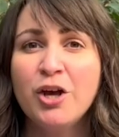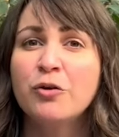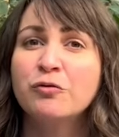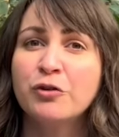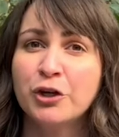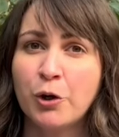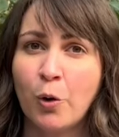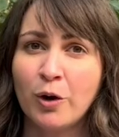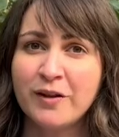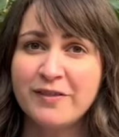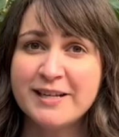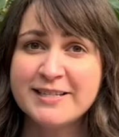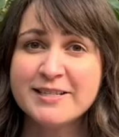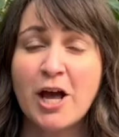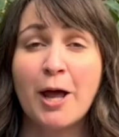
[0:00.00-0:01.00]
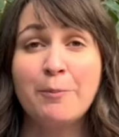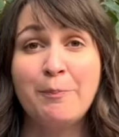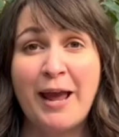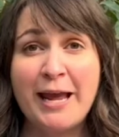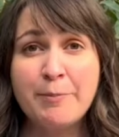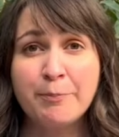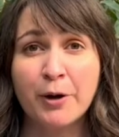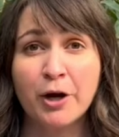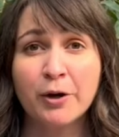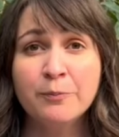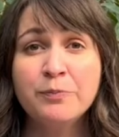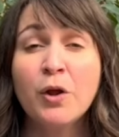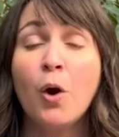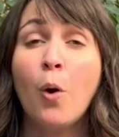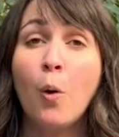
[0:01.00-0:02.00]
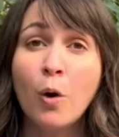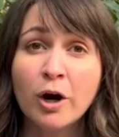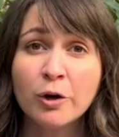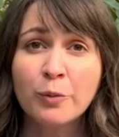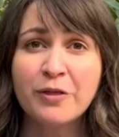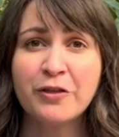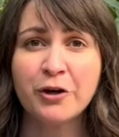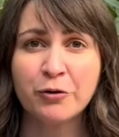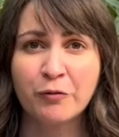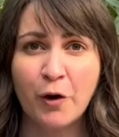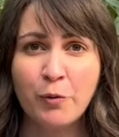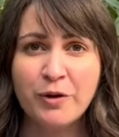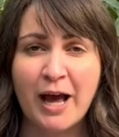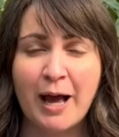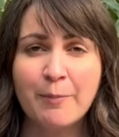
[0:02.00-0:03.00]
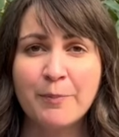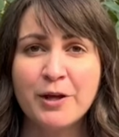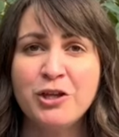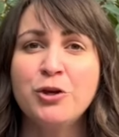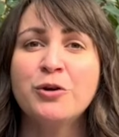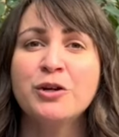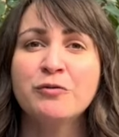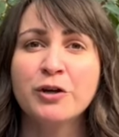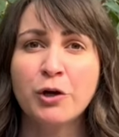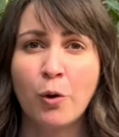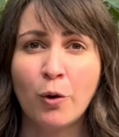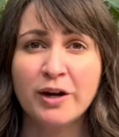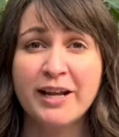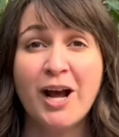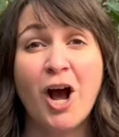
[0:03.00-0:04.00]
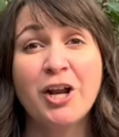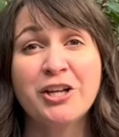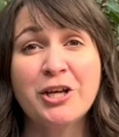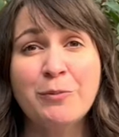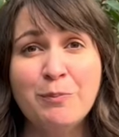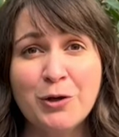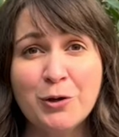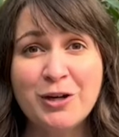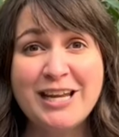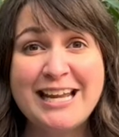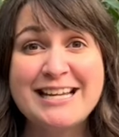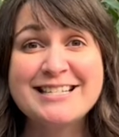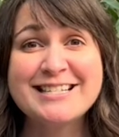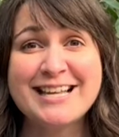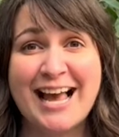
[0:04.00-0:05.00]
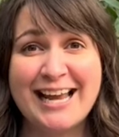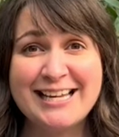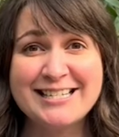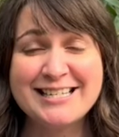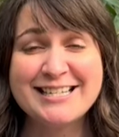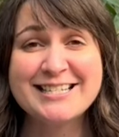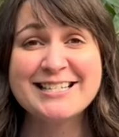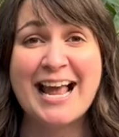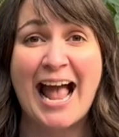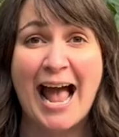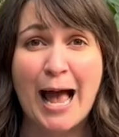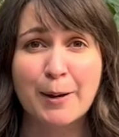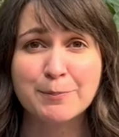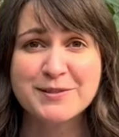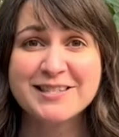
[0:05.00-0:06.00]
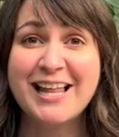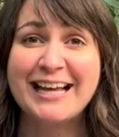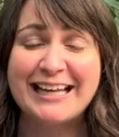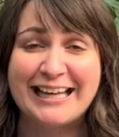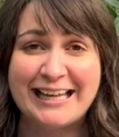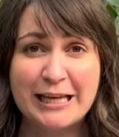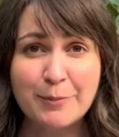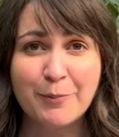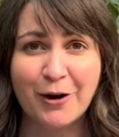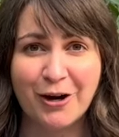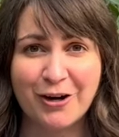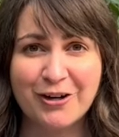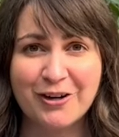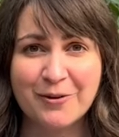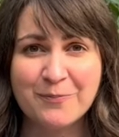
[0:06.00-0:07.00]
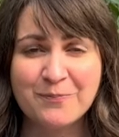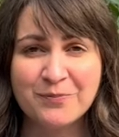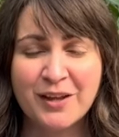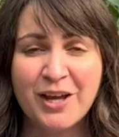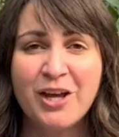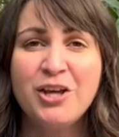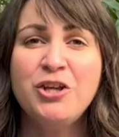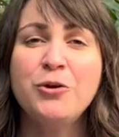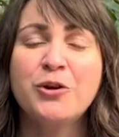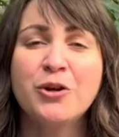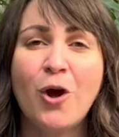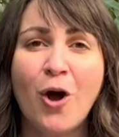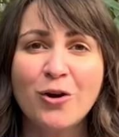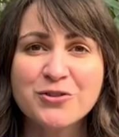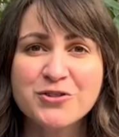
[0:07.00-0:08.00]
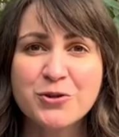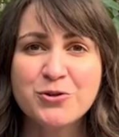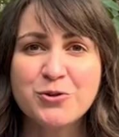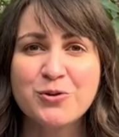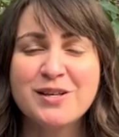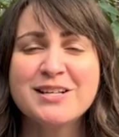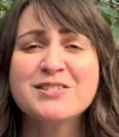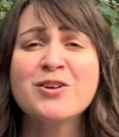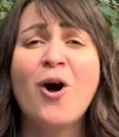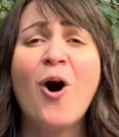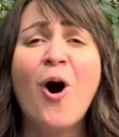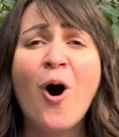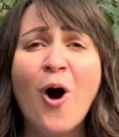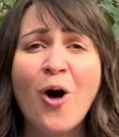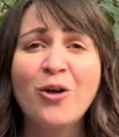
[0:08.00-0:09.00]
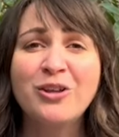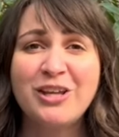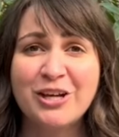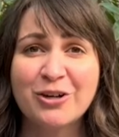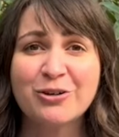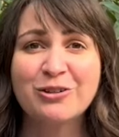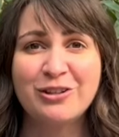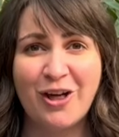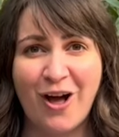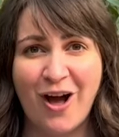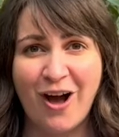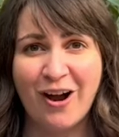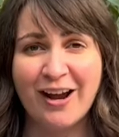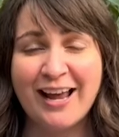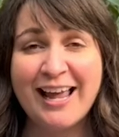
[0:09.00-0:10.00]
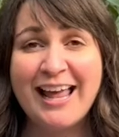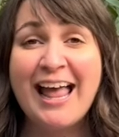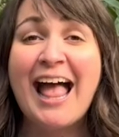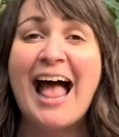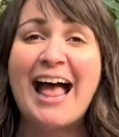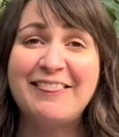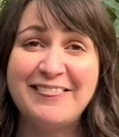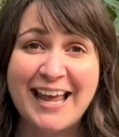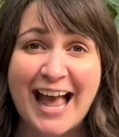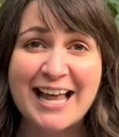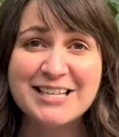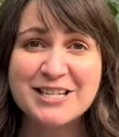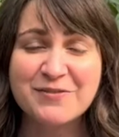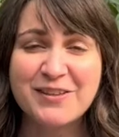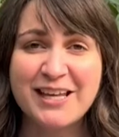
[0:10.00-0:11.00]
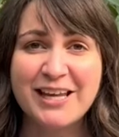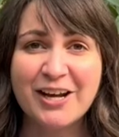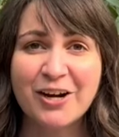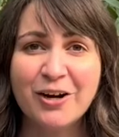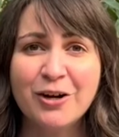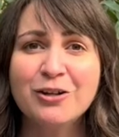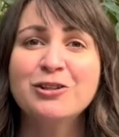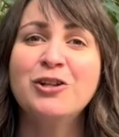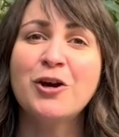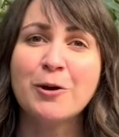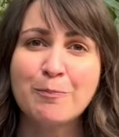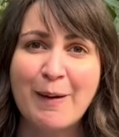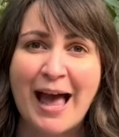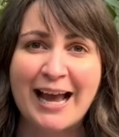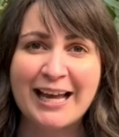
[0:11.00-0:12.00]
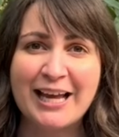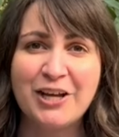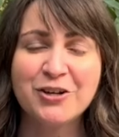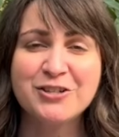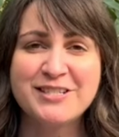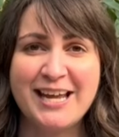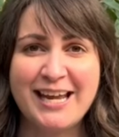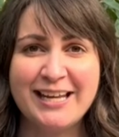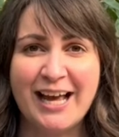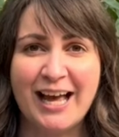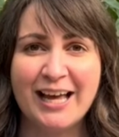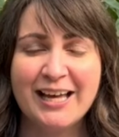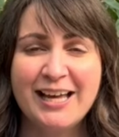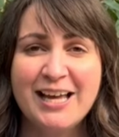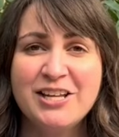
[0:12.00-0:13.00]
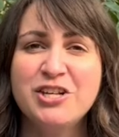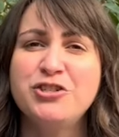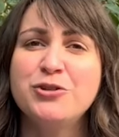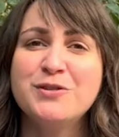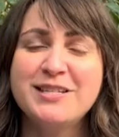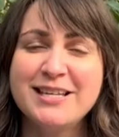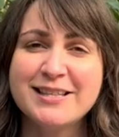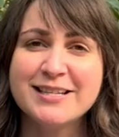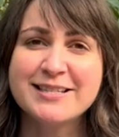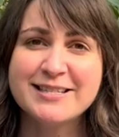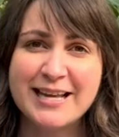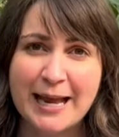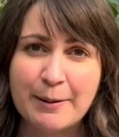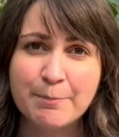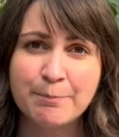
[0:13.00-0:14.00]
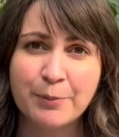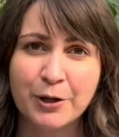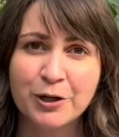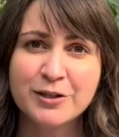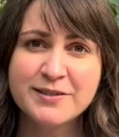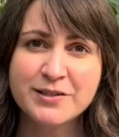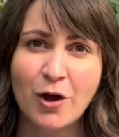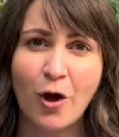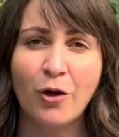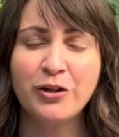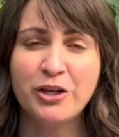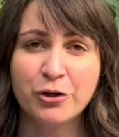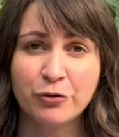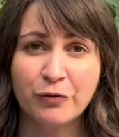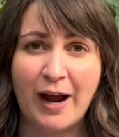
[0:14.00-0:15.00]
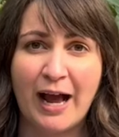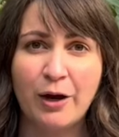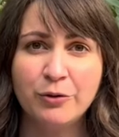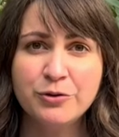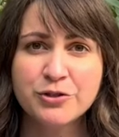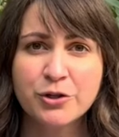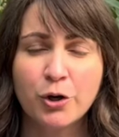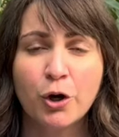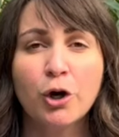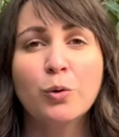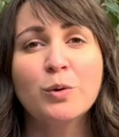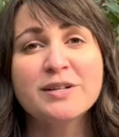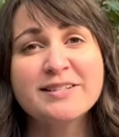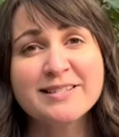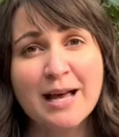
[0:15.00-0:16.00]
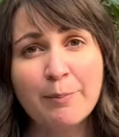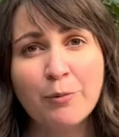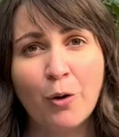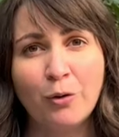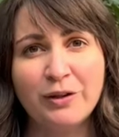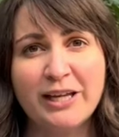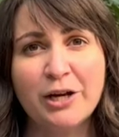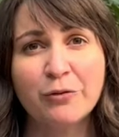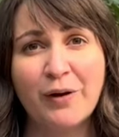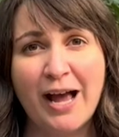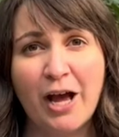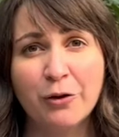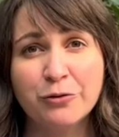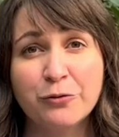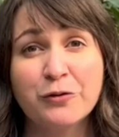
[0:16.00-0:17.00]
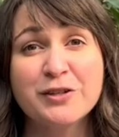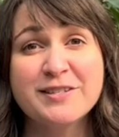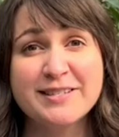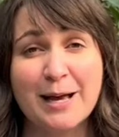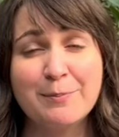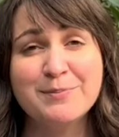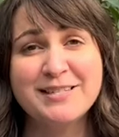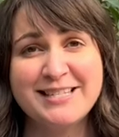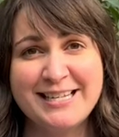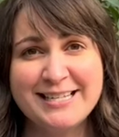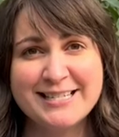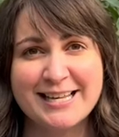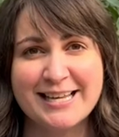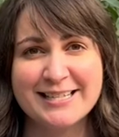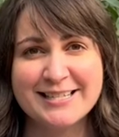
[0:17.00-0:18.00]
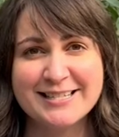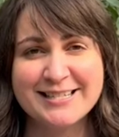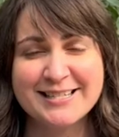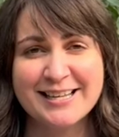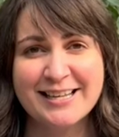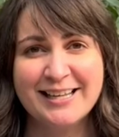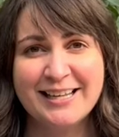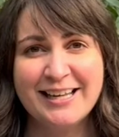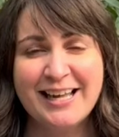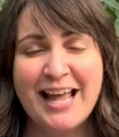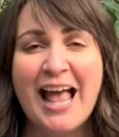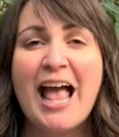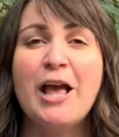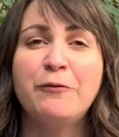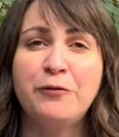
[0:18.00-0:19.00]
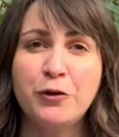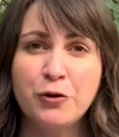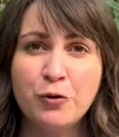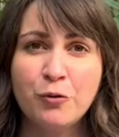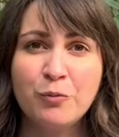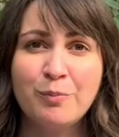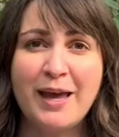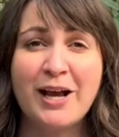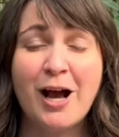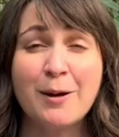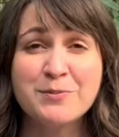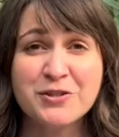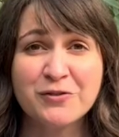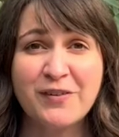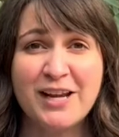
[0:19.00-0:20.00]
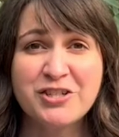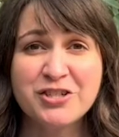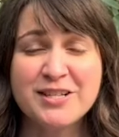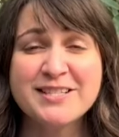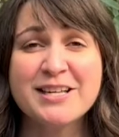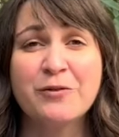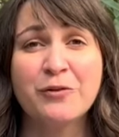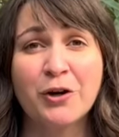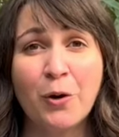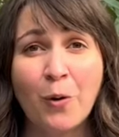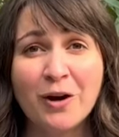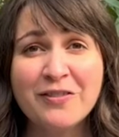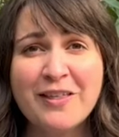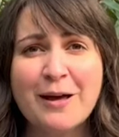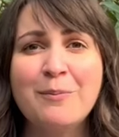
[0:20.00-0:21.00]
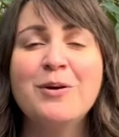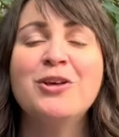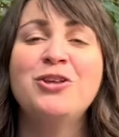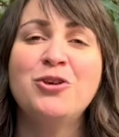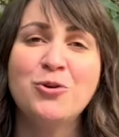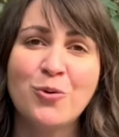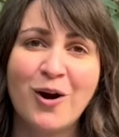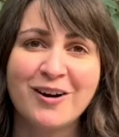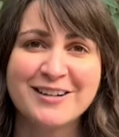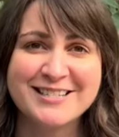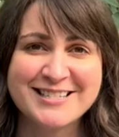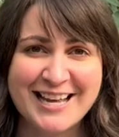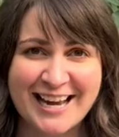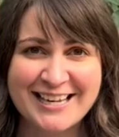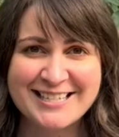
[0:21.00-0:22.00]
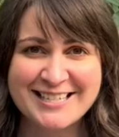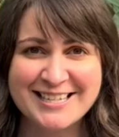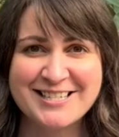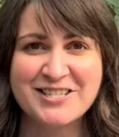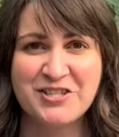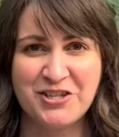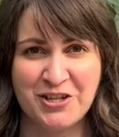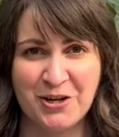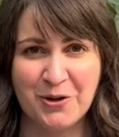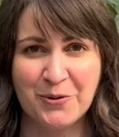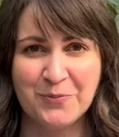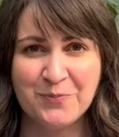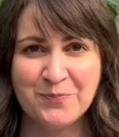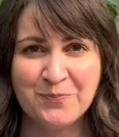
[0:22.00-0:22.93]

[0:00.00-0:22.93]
Record this on paper, or with a grown-up, you can record it on community scientist apps like eBird. You can also do this all year long. At the end of the year, look back at your data. Did you see the same birds all year round, or were some only around for some seasons? If you make observations and record them, you are a scientist too.